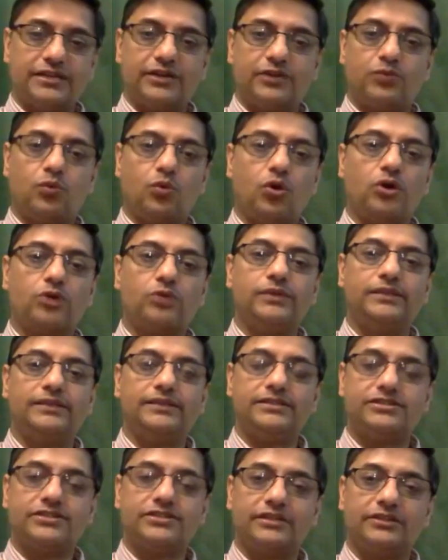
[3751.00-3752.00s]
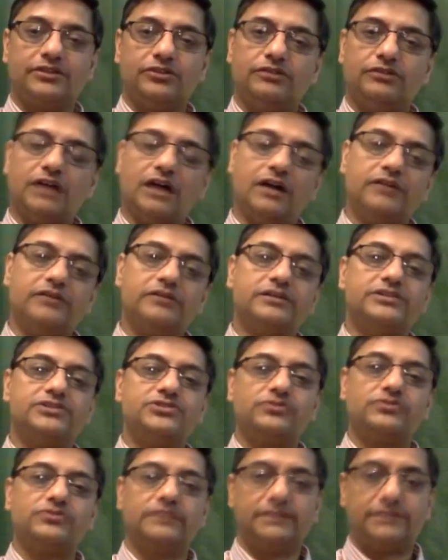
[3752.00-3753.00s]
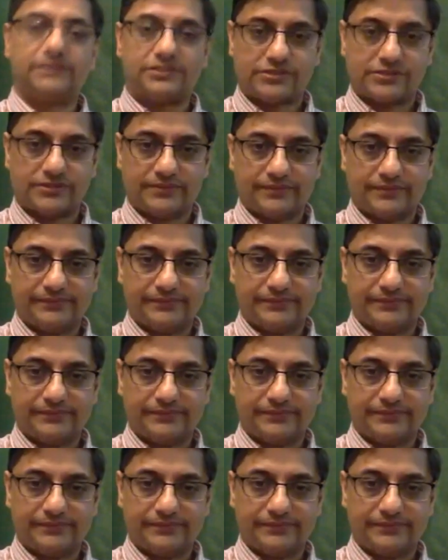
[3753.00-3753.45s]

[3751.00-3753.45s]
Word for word: at war with each other over hundreds of years.